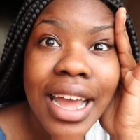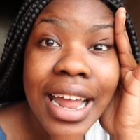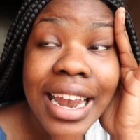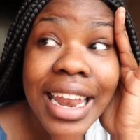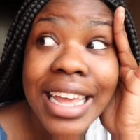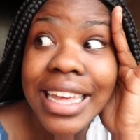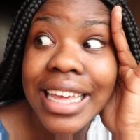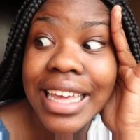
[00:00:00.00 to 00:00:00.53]

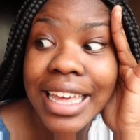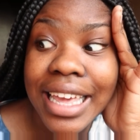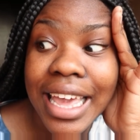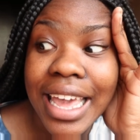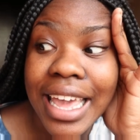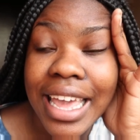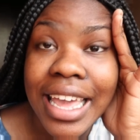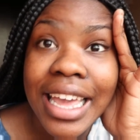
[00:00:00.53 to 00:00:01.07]
Like,
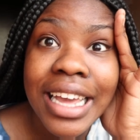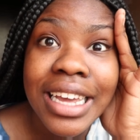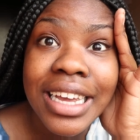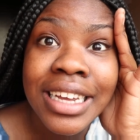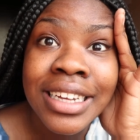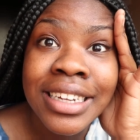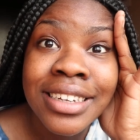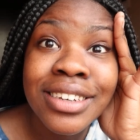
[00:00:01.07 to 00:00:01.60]
here,
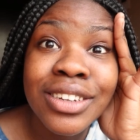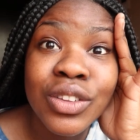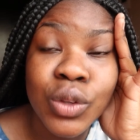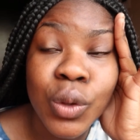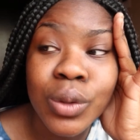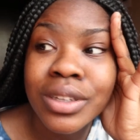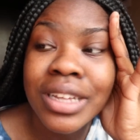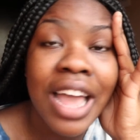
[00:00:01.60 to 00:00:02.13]
this
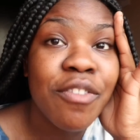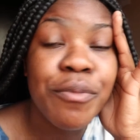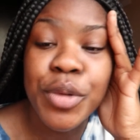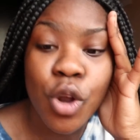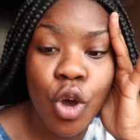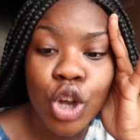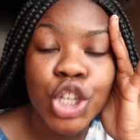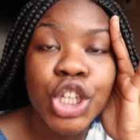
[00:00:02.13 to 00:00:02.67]
sold, I've
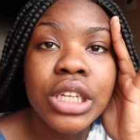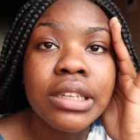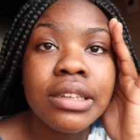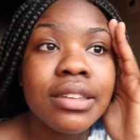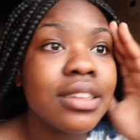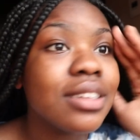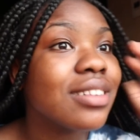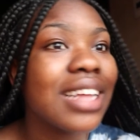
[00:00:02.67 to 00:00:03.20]
been auctioned,
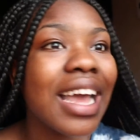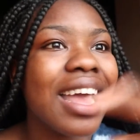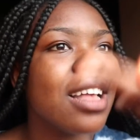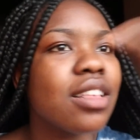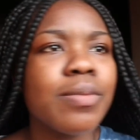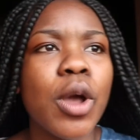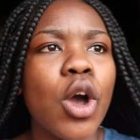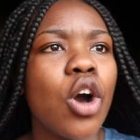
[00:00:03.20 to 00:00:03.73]
this guy
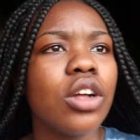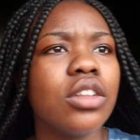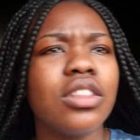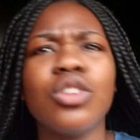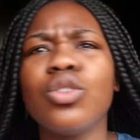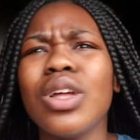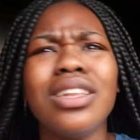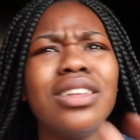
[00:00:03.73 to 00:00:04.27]
has my heart.
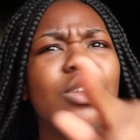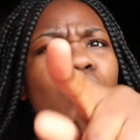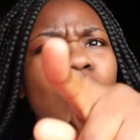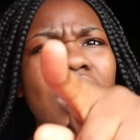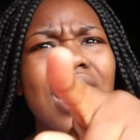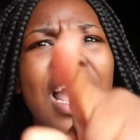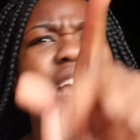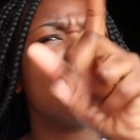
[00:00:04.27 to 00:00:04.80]
This one is
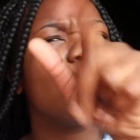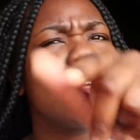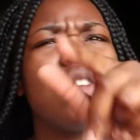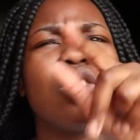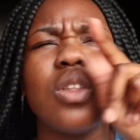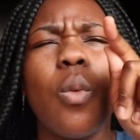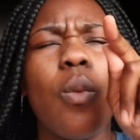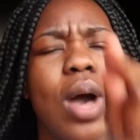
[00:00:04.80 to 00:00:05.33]

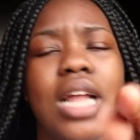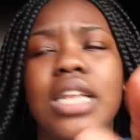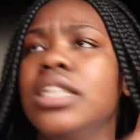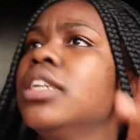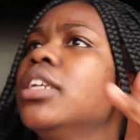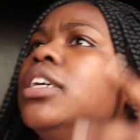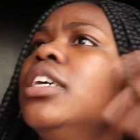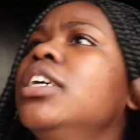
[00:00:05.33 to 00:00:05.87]
the one.
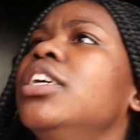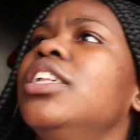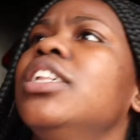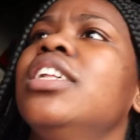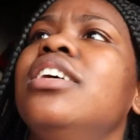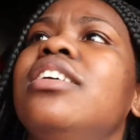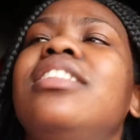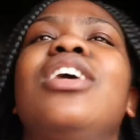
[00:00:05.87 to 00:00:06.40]

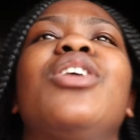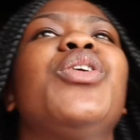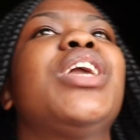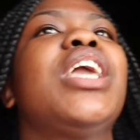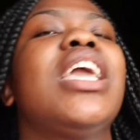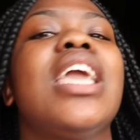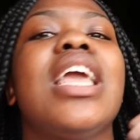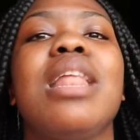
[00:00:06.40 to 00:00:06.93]
It's like,
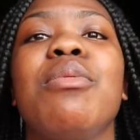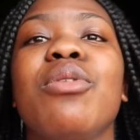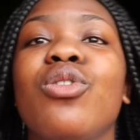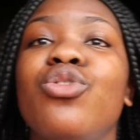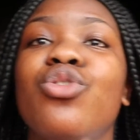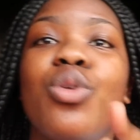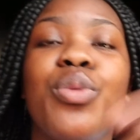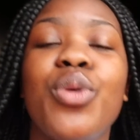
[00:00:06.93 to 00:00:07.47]
okay, okay, let me
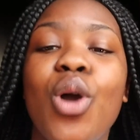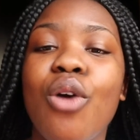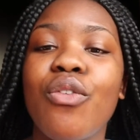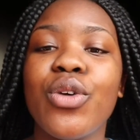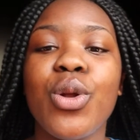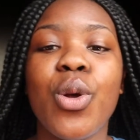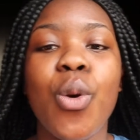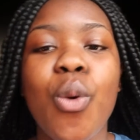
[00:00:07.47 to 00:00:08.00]
drop you off
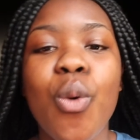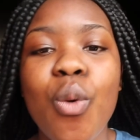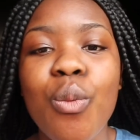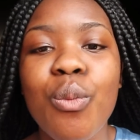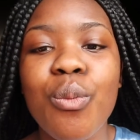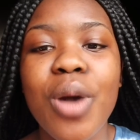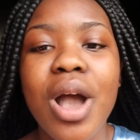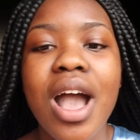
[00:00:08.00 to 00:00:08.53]
at
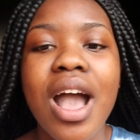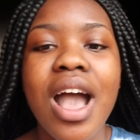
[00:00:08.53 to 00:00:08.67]
home,